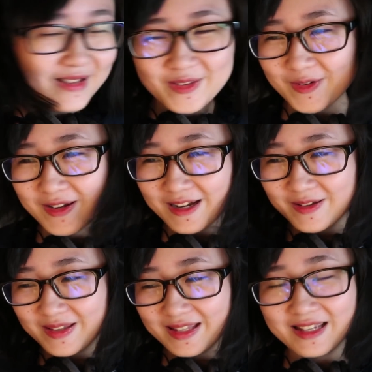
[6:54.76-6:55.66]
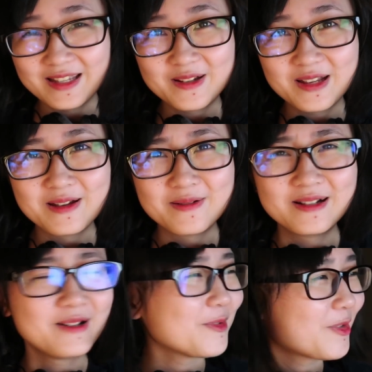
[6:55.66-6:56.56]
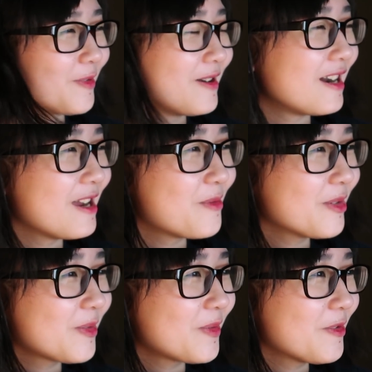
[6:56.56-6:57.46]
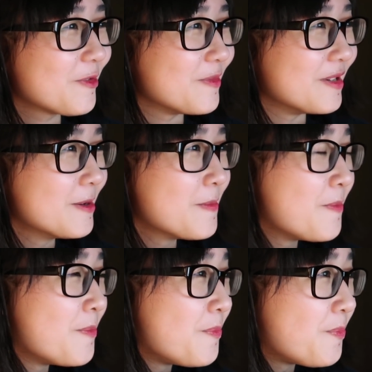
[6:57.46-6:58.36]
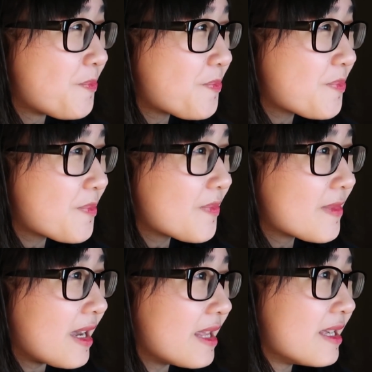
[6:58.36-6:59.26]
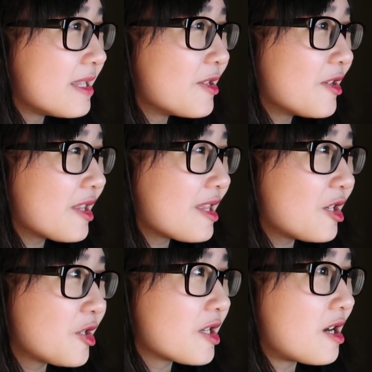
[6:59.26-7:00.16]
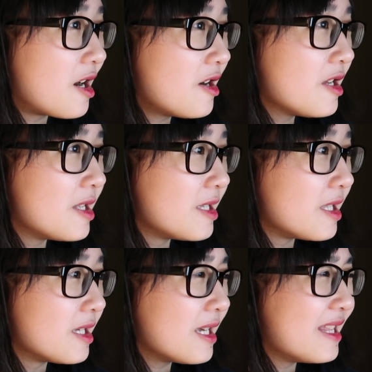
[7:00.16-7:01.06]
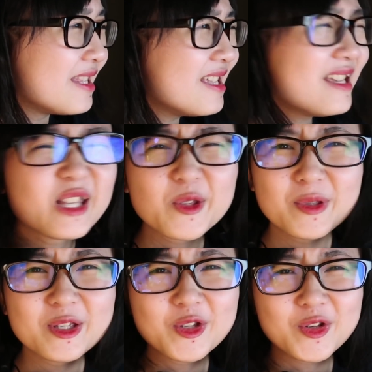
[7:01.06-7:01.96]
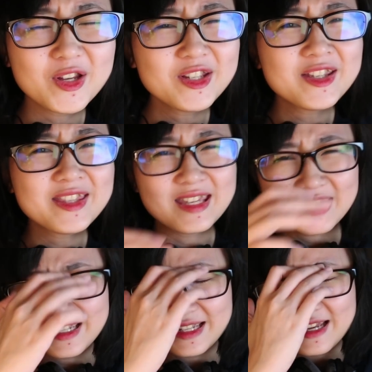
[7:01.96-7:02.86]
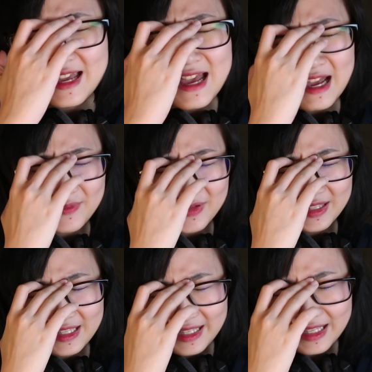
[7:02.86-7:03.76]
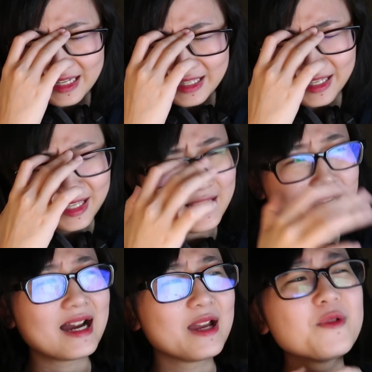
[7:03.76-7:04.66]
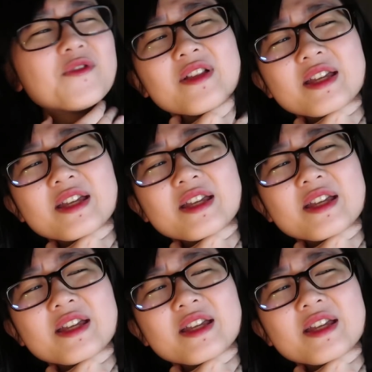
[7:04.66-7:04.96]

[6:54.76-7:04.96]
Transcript: sorry, I was so high. What's wrong with me? And I did not touch the car or anything. And then like, the strangest thing happens. Like, this guy with